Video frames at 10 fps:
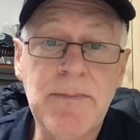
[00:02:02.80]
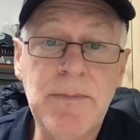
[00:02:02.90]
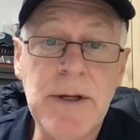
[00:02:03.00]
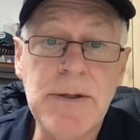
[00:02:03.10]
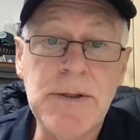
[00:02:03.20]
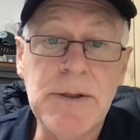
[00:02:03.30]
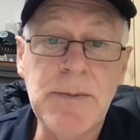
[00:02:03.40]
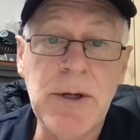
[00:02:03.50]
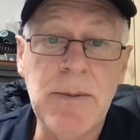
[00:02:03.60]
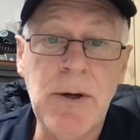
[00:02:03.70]
That's the
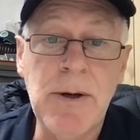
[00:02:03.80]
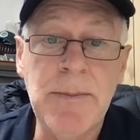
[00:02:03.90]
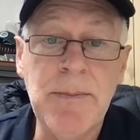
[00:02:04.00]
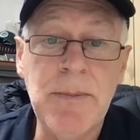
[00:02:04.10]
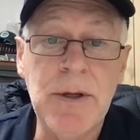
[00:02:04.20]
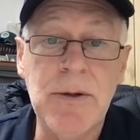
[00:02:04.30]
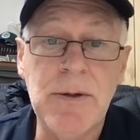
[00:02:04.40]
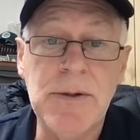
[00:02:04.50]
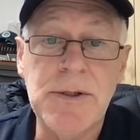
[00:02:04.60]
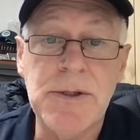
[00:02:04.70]
bottom line,
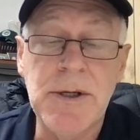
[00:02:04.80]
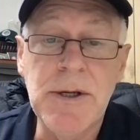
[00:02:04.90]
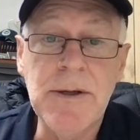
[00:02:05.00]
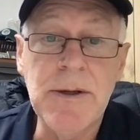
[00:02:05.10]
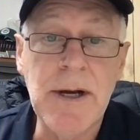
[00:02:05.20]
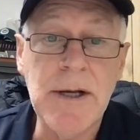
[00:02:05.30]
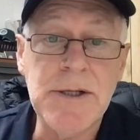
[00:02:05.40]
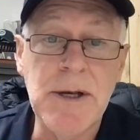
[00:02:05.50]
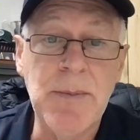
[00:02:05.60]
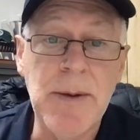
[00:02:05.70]
because there are
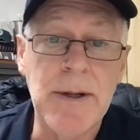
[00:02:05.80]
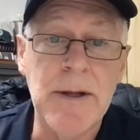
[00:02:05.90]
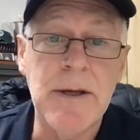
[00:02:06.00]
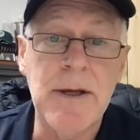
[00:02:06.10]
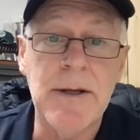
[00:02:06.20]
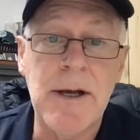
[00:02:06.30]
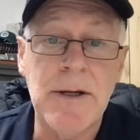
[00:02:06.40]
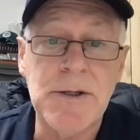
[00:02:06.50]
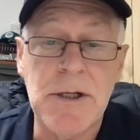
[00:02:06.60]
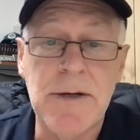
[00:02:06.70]
some people out there that
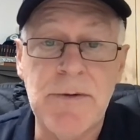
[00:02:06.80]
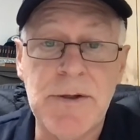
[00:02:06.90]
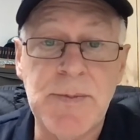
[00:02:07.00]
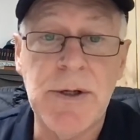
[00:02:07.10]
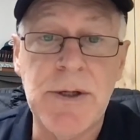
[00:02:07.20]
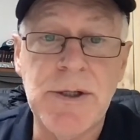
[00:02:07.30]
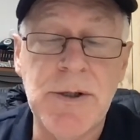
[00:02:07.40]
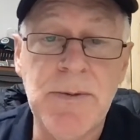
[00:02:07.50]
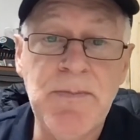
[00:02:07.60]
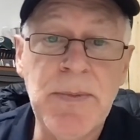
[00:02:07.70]
aren't as clever, as bright as
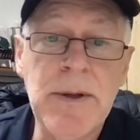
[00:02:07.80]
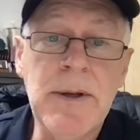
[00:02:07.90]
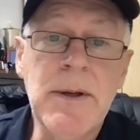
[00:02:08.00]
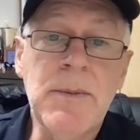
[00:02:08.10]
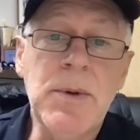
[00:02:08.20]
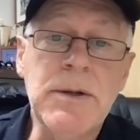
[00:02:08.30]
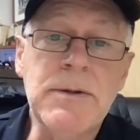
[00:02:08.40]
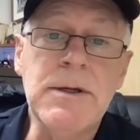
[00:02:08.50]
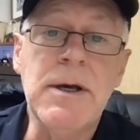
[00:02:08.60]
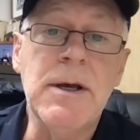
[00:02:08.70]
you, but
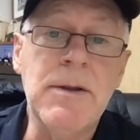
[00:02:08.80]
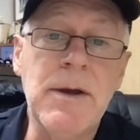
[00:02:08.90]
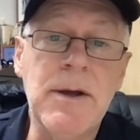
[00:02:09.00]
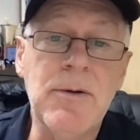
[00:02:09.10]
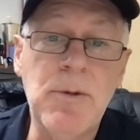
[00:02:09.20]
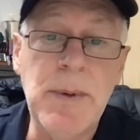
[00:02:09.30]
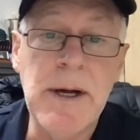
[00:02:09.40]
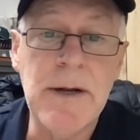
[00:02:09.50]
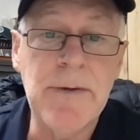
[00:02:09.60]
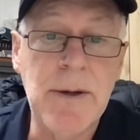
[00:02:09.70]
they are all
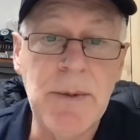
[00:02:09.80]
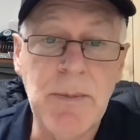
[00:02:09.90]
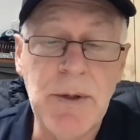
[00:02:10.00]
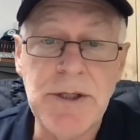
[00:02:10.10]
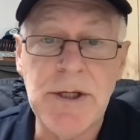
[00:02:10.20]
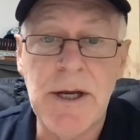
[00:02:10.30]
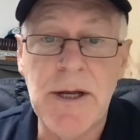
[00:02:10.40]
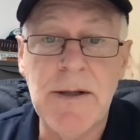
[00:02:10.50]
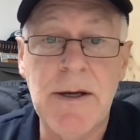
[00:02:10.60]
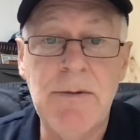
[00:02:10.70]
part of our big picture,
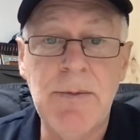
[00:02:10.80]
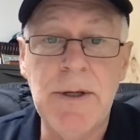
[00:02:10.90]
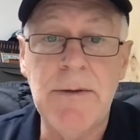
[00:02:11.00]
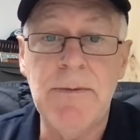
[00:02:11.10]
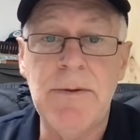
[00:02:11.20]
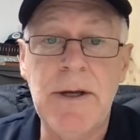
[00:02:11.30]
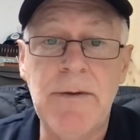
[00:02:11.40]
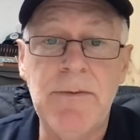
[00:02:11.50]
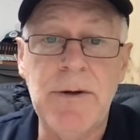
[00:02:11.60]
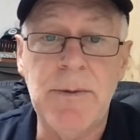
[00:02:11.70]
and they will be given
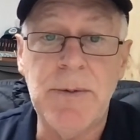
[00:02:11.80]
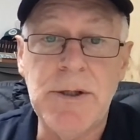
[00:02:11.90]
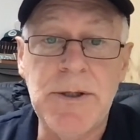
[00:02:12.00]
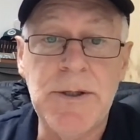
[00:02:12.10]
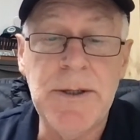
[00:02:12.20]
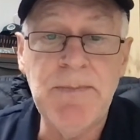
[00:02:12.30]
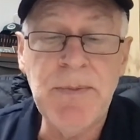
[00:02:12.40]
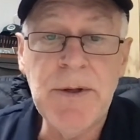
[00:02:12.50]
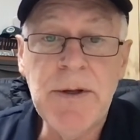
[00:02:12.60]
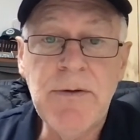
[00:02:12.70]
every opportunity
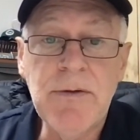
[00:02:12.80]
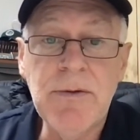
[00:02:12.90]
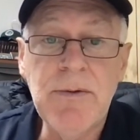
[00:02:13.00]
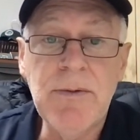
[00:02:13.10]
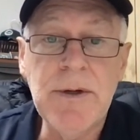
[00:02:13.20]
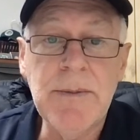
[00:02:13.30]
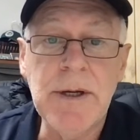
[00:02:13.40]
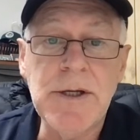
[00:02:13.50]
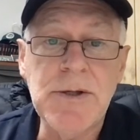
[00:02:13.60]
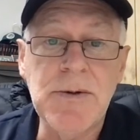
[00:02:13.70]
to
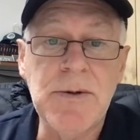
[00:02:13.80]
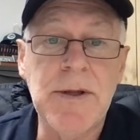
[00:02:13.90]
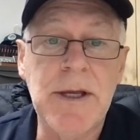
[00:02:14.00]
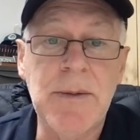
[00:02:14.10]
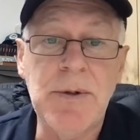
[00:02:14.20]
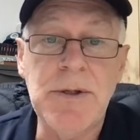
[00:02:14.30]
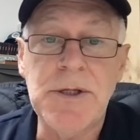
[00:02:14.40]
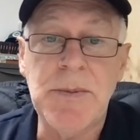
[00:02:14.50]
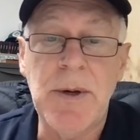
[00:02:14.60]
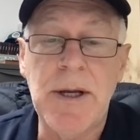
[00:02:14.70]
make sure that they can
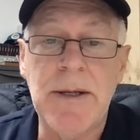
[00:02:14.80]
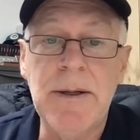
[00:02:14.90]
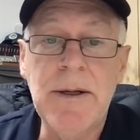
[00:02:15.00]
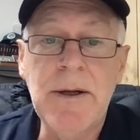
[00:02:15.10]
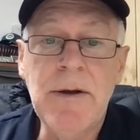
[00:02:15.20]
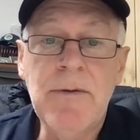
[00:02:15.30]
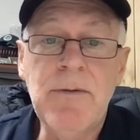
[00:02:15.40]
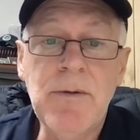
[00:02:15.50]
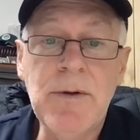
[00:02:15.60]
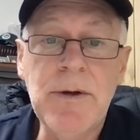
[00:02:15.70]
participate
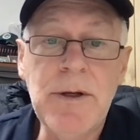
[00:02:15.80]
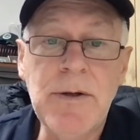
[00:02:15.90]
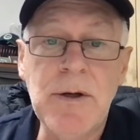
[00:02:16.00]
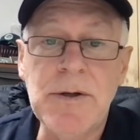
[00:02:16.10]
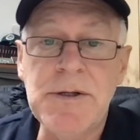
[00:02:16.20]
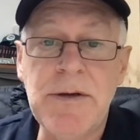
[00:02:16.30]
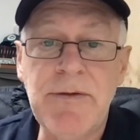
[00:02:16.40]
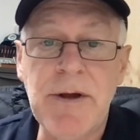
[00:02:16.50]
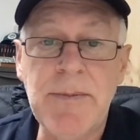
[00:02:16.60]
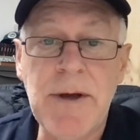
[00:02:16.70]
for the dollars they've
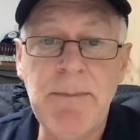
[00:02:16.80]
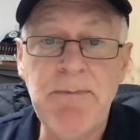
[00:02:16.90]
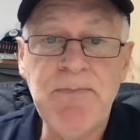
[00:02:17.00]
stumped up.